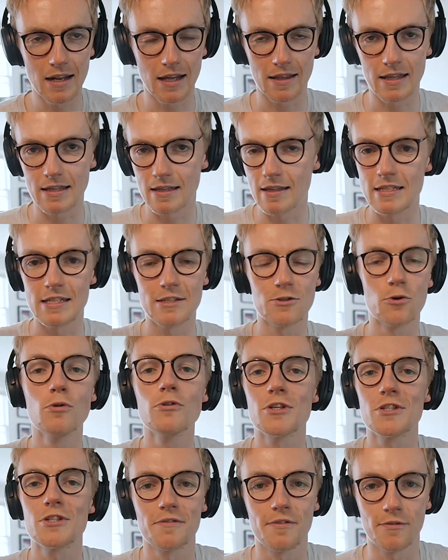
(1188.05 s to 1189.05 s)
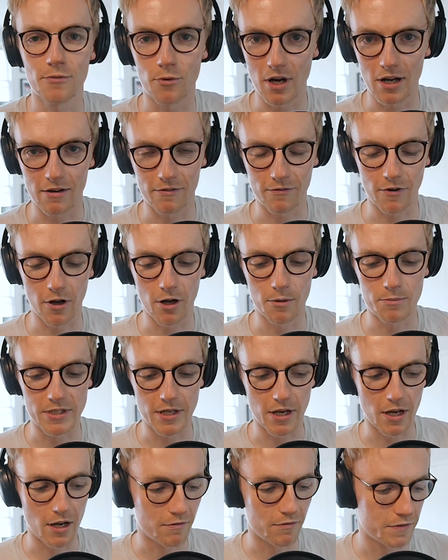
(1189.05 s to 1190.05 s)
Like this is all just off of what I've
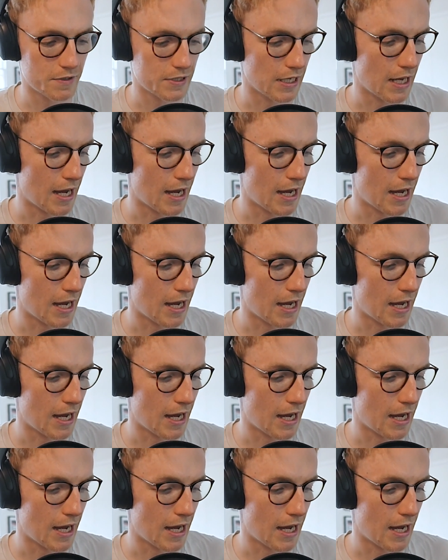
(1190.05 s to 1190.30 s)
observed.